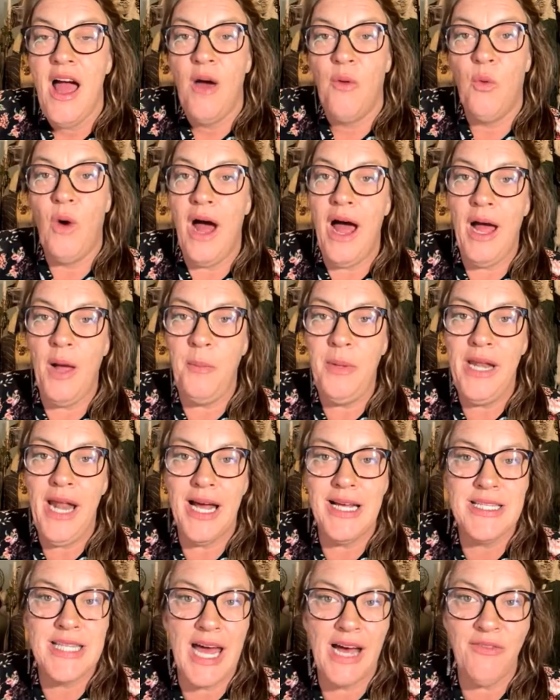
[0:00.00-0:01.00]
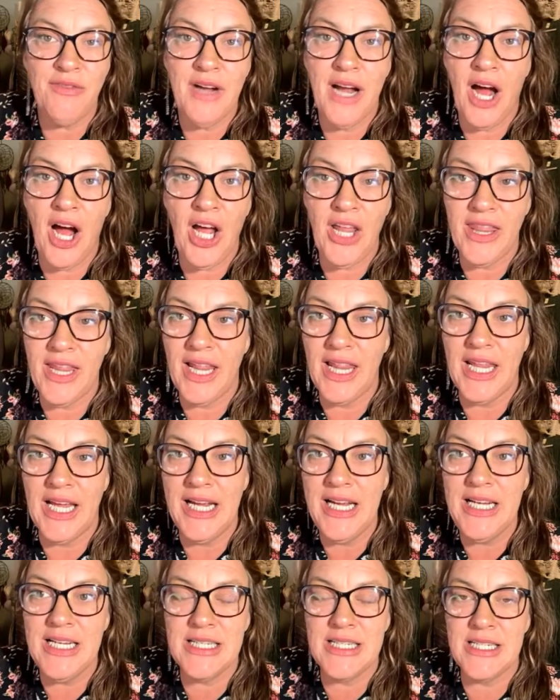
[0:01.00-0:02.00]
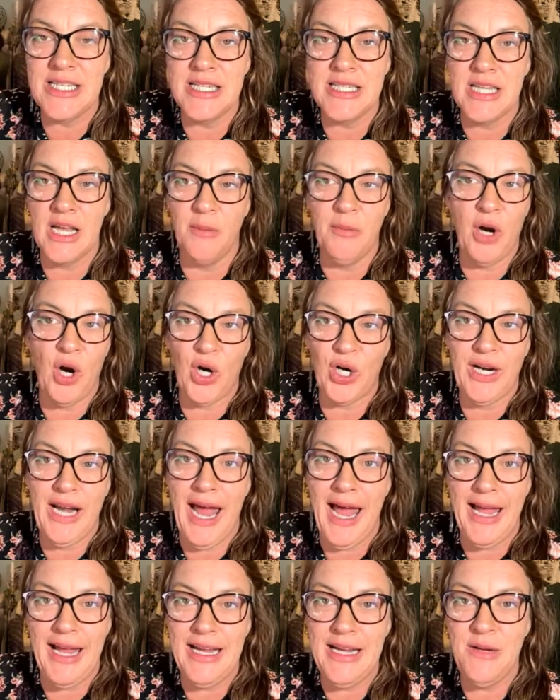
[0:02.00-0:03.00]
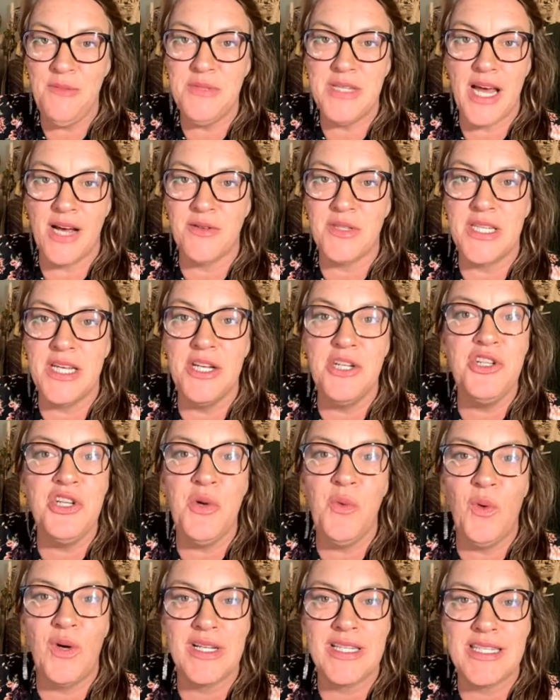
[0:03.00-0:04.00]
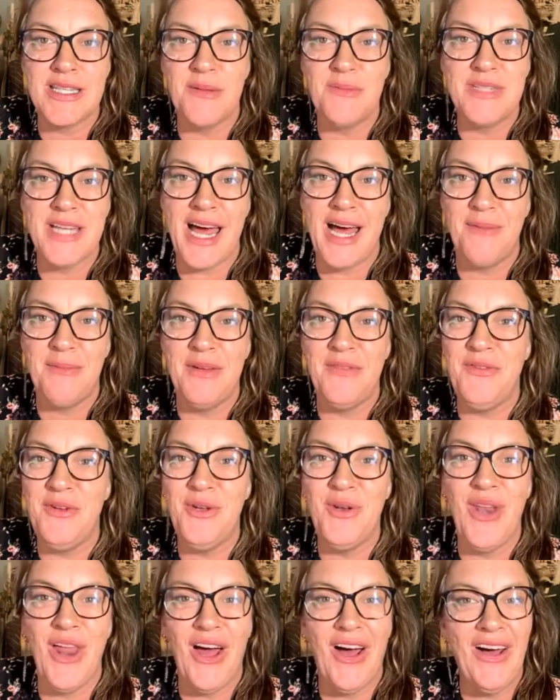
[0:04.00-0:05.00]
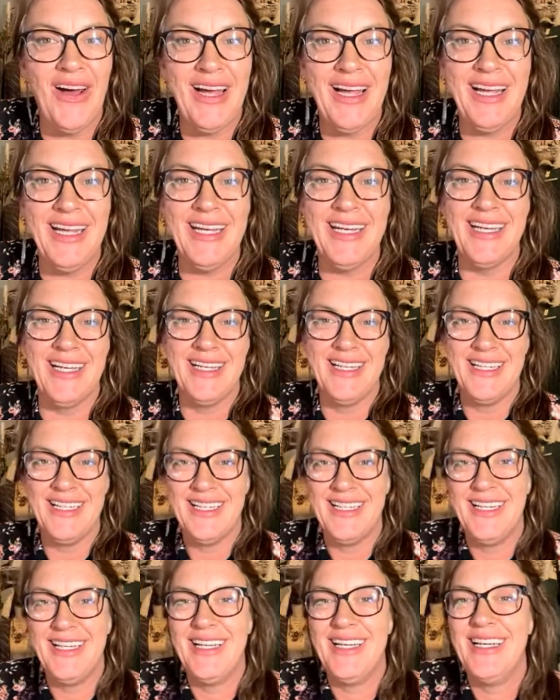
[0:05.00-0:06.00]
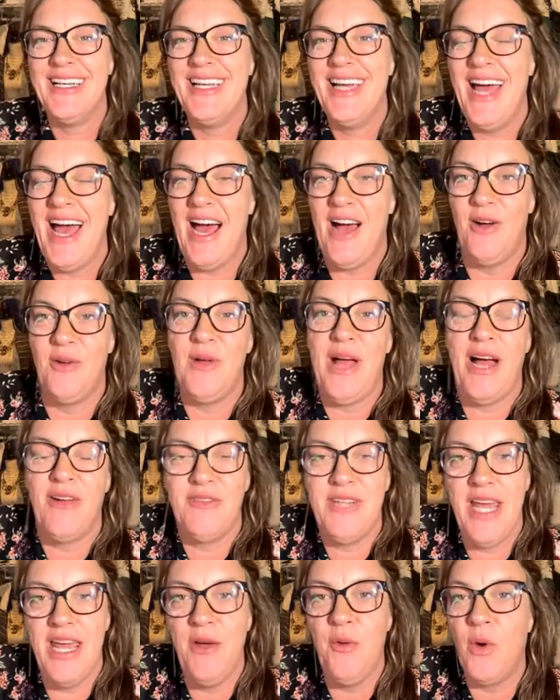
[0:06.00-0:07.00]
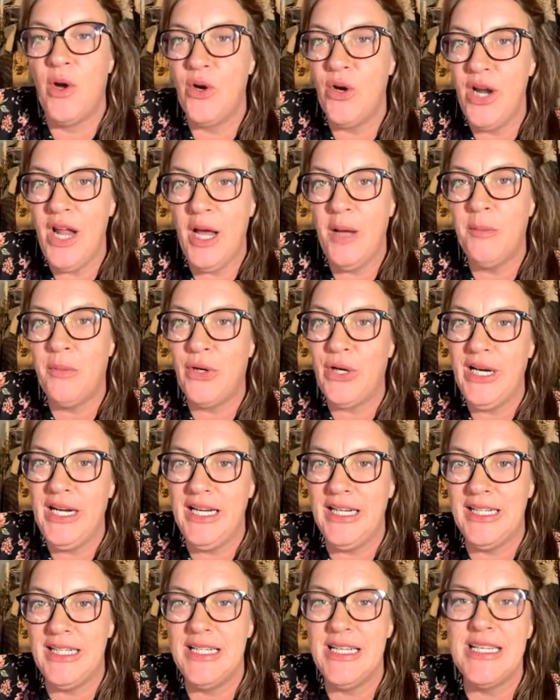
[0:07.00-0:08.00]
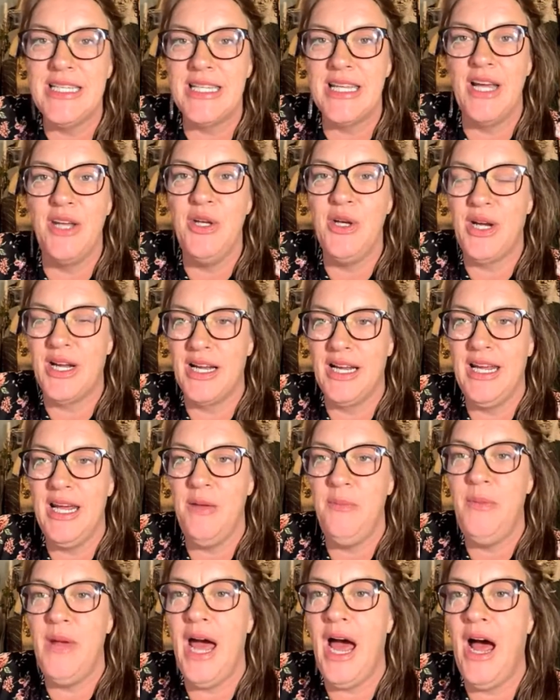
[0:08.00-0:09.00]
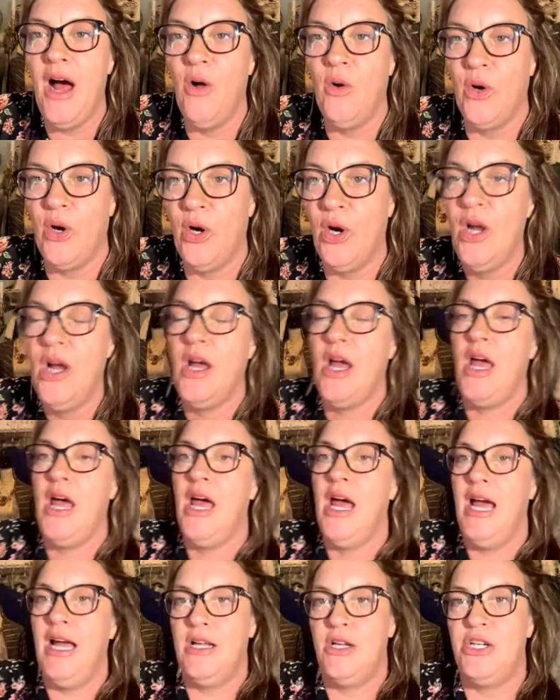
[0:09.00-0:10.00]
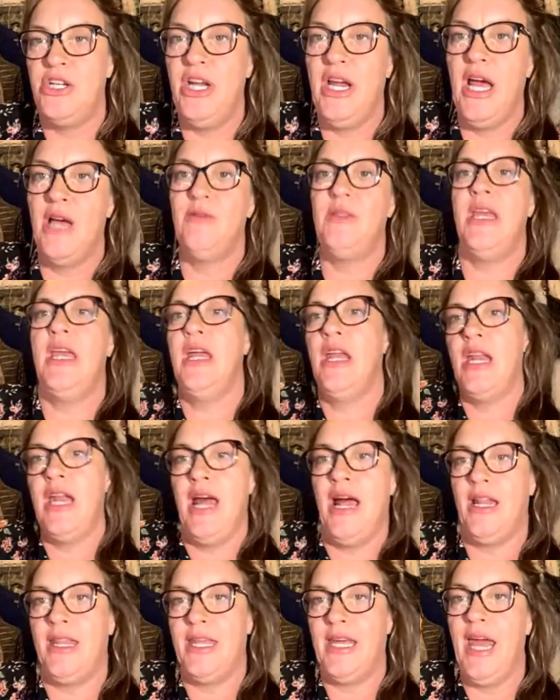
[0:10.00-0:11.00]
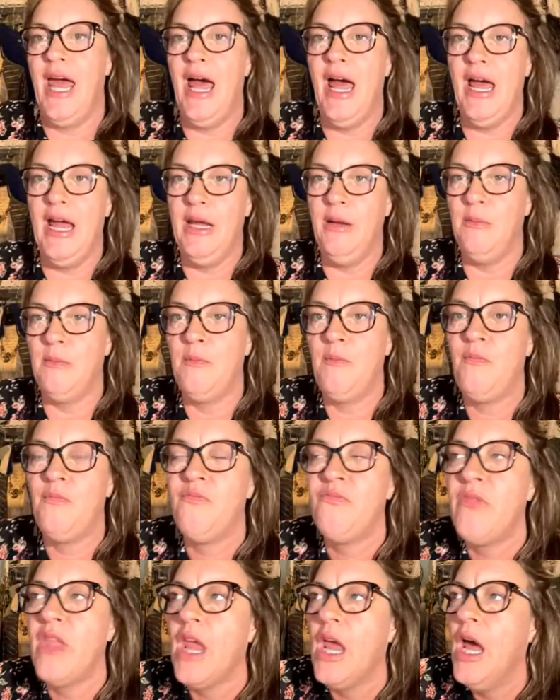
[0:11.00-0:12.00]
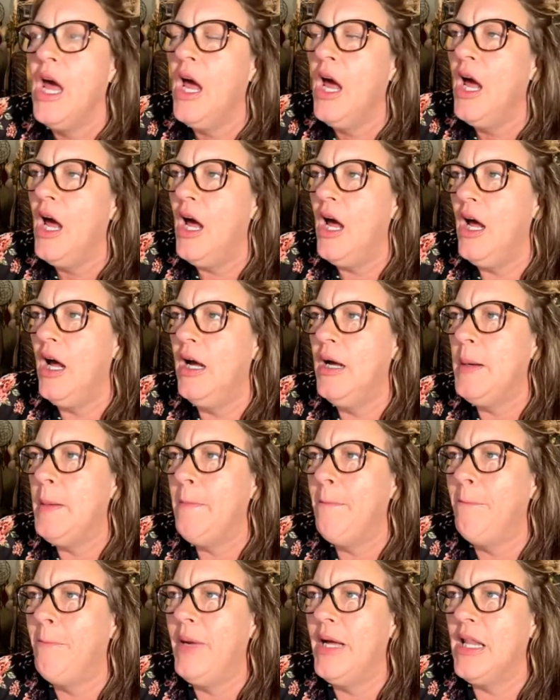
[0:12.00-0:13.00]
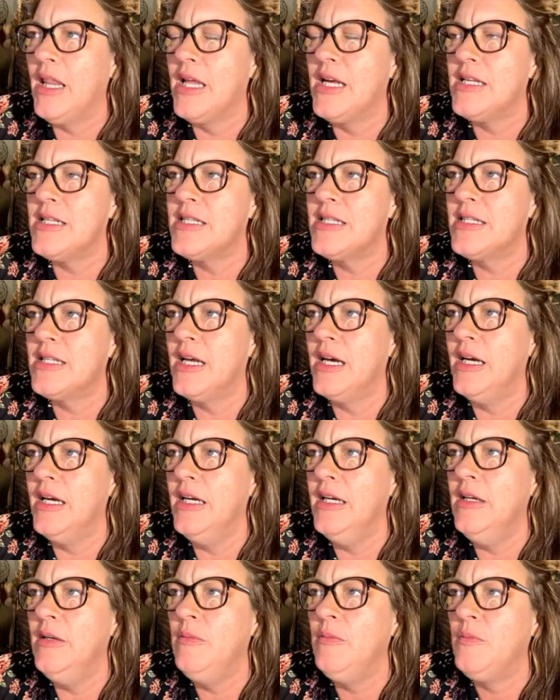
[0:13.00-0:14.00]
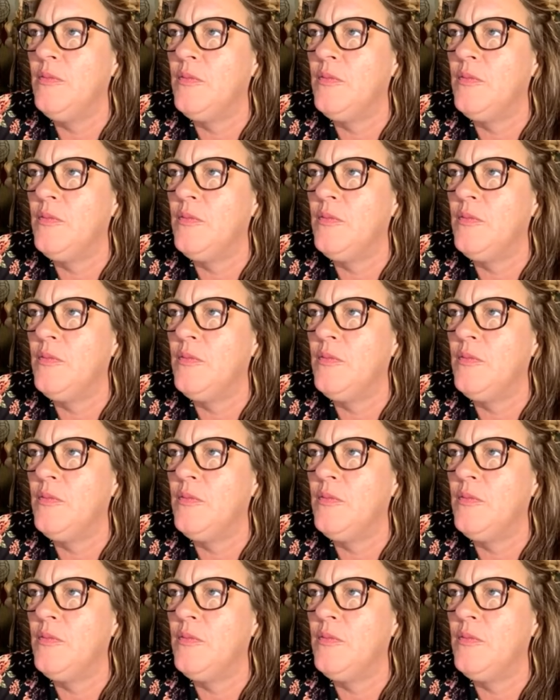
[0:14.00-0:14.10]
Well, happy days. I've got the links to some of her games. I'll send you one sometime if you'd like. I'll tell you what her number is so you can keep your eye on her. And she goes in and out the game. But let's see.